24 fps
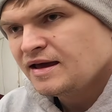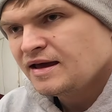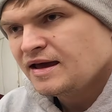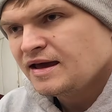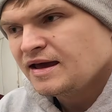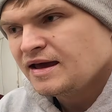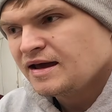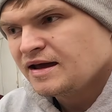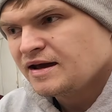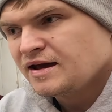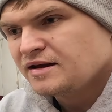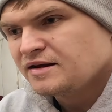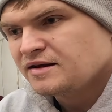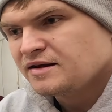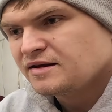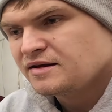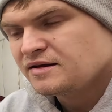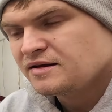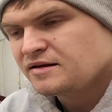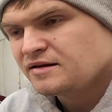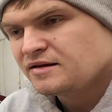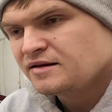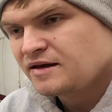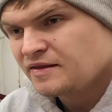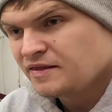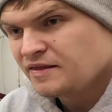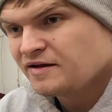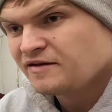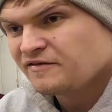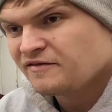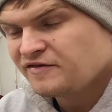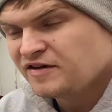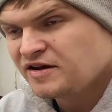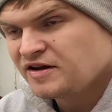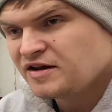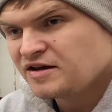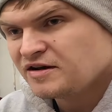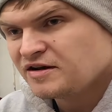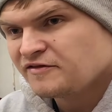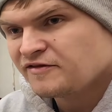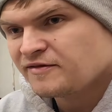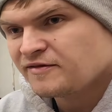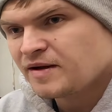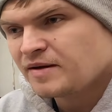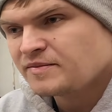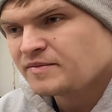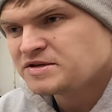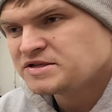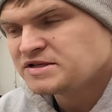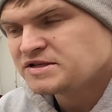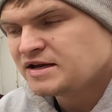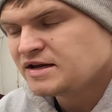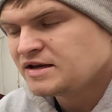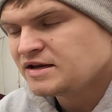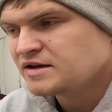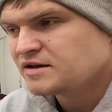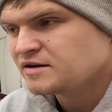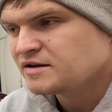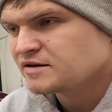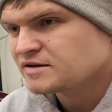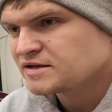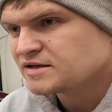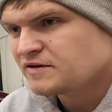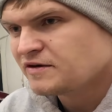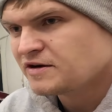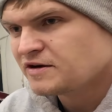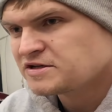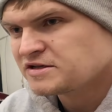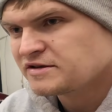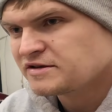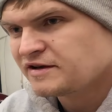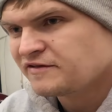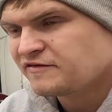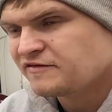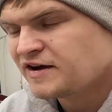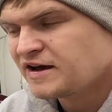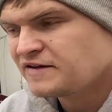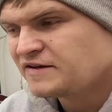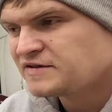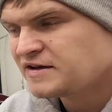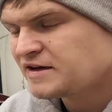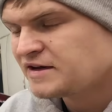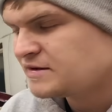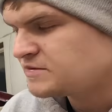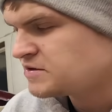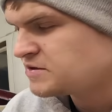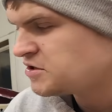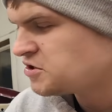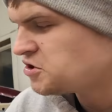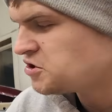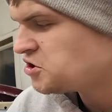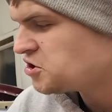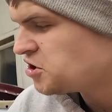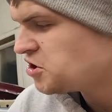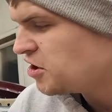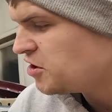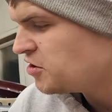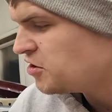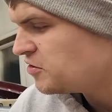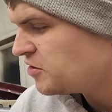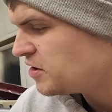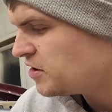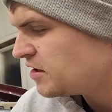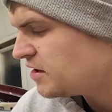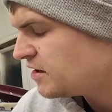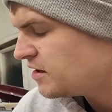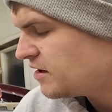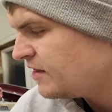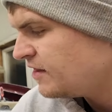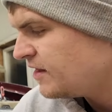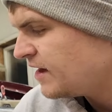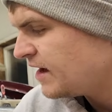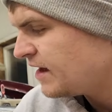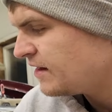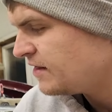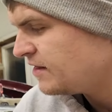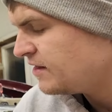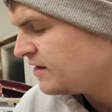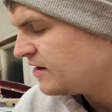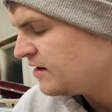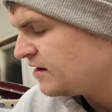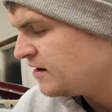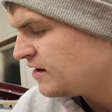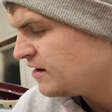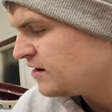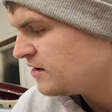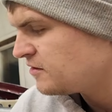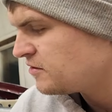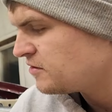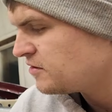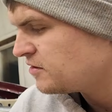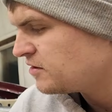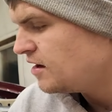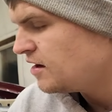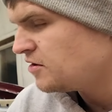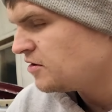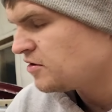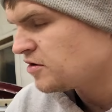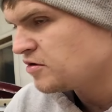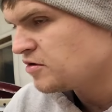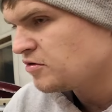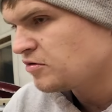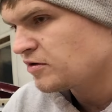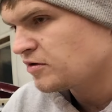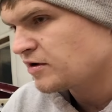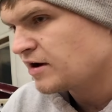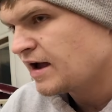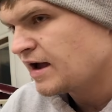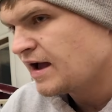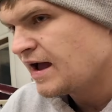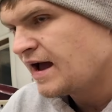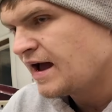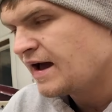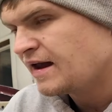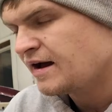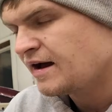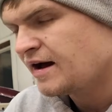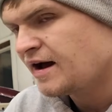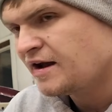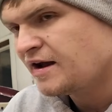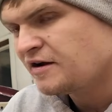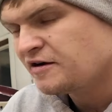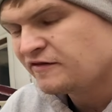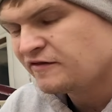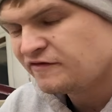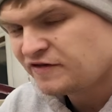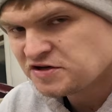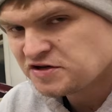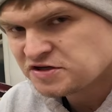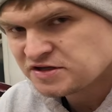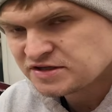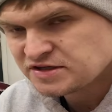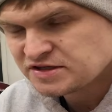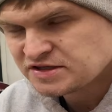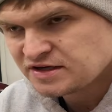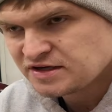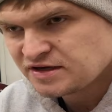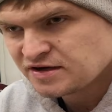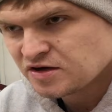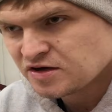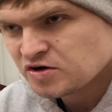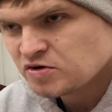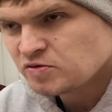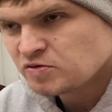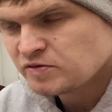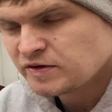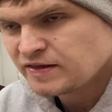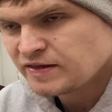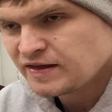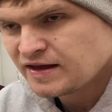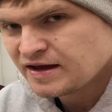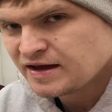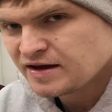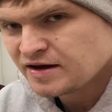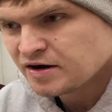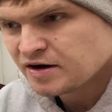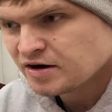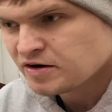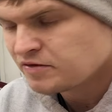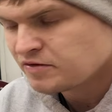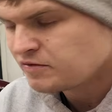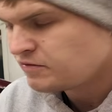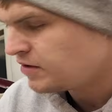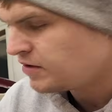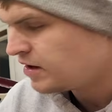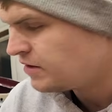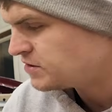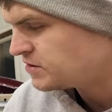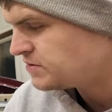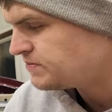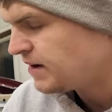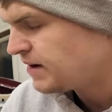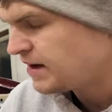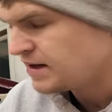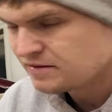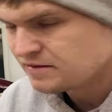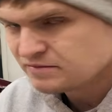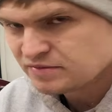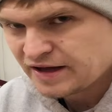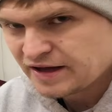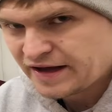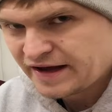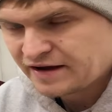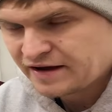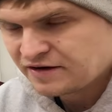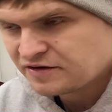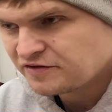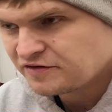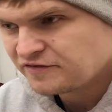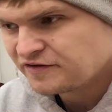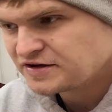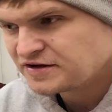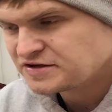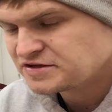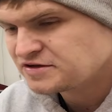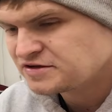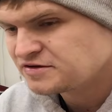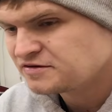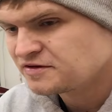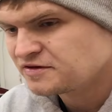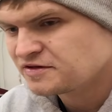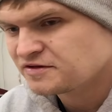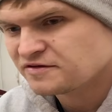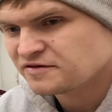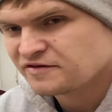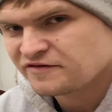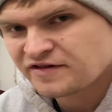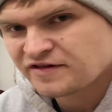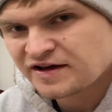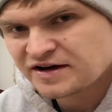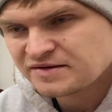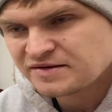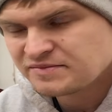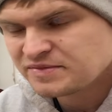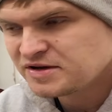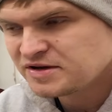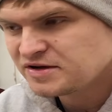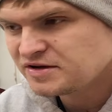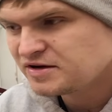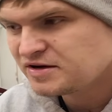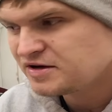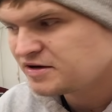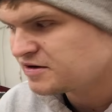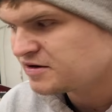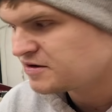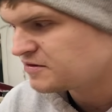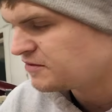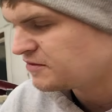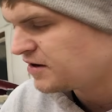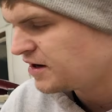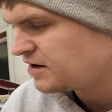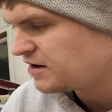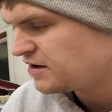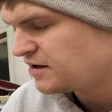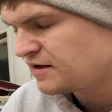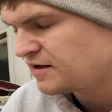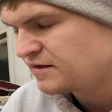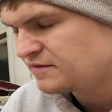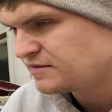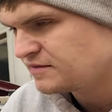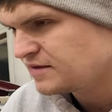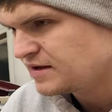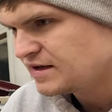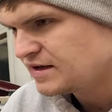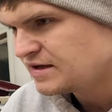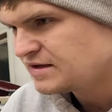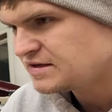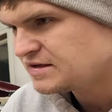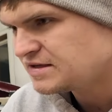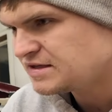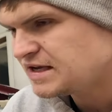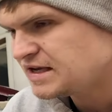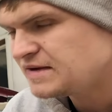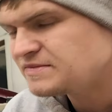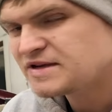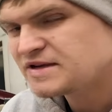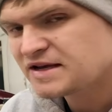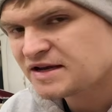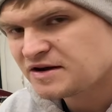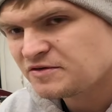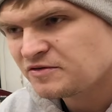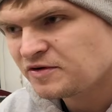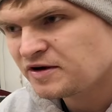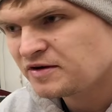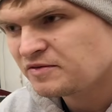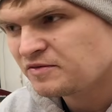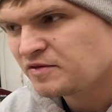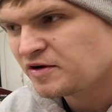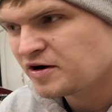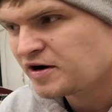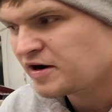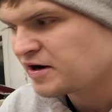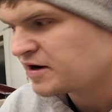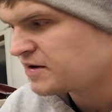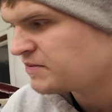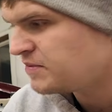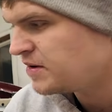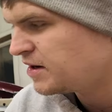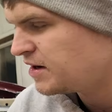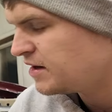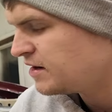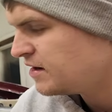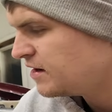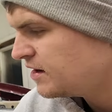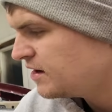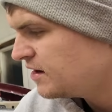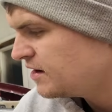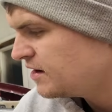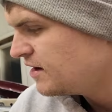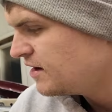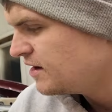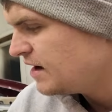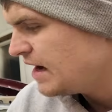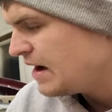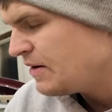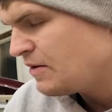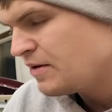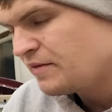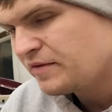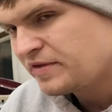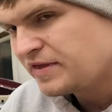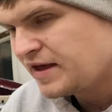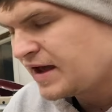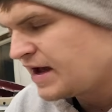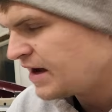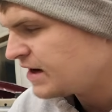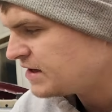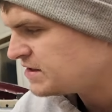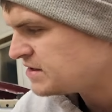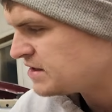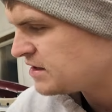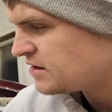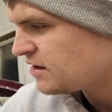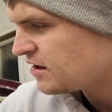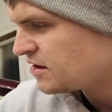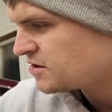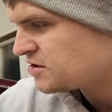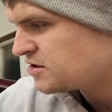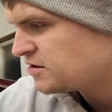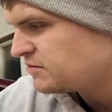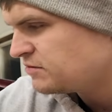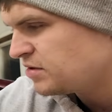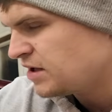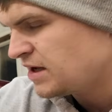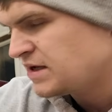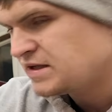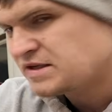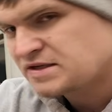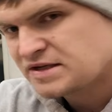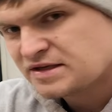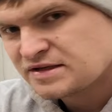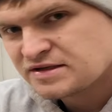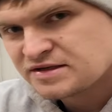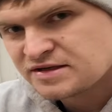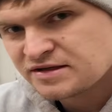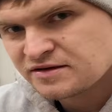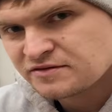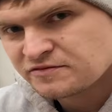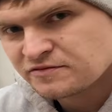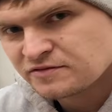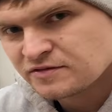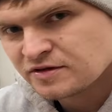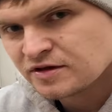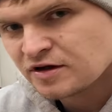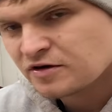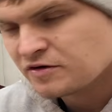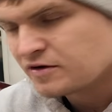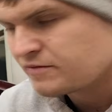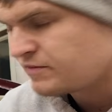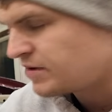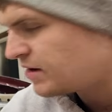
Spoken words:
And in their video, if I'm not mistaken, because I watched it like 5 times, it showed that the intercooler had higher efficiency in cooling the air when it was painted black. I don't know if it has to do with the reflectability or what. It seems like it wouldn't work, but I went with that because then it also blends into the lower